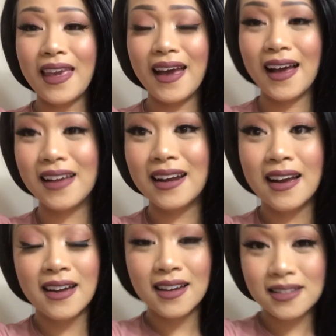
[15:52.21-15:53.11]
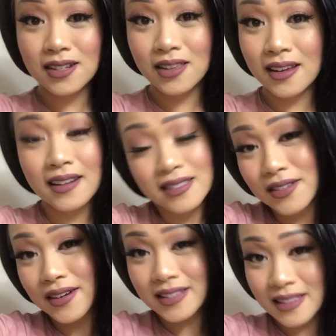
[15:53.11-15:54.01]
And until then, I'll see
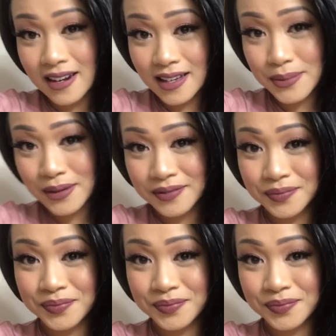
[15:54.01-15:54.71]
you guys in the next one.